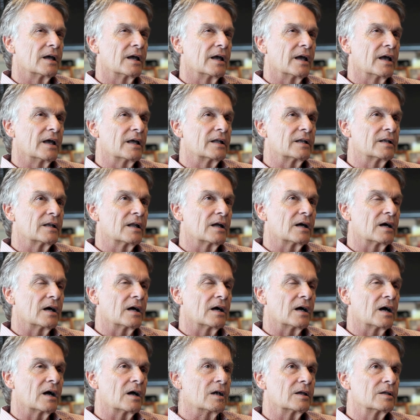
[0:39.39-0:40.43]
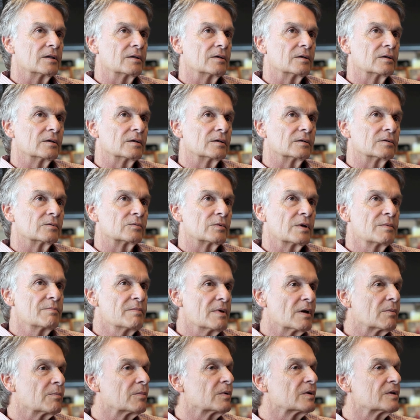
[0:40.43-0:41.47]
and I
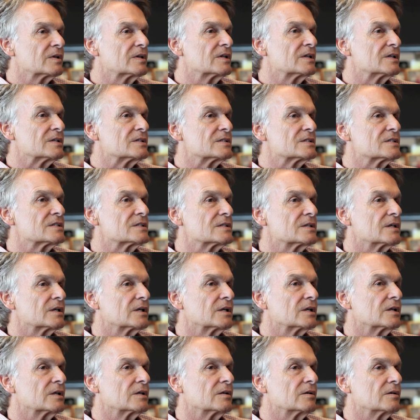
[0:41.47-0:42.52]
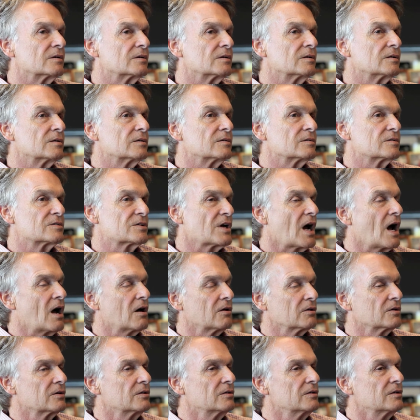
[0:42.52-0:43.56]
remembered this
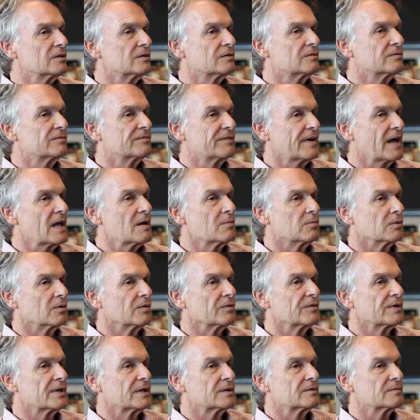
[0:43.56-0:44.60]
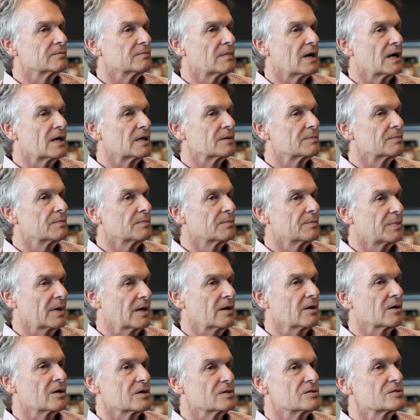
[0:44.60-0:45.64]
childhood fable that my
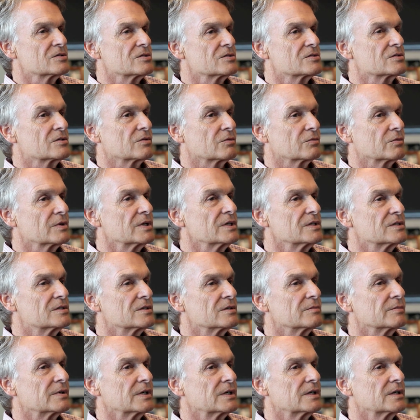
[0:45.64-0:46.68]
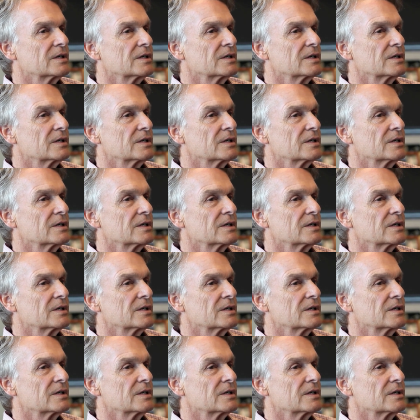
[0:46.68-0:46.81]
parents used to read to me,